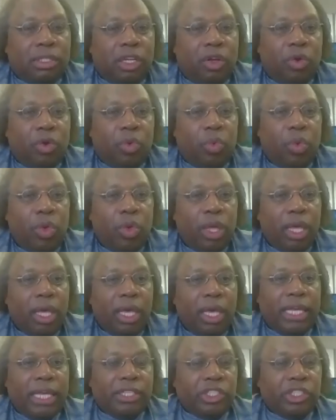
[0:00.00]
So,
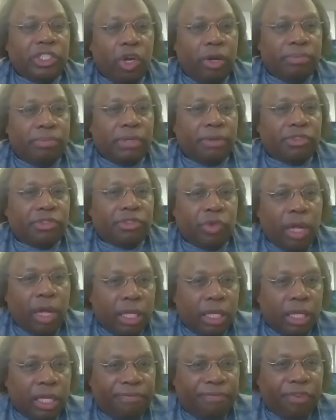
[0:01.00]
in terms of
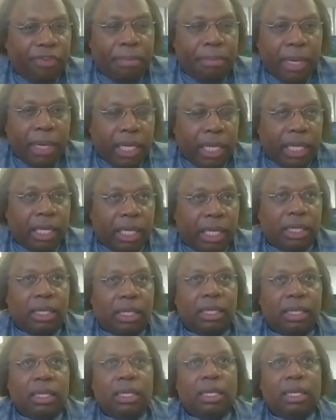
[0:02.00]
struggling for money,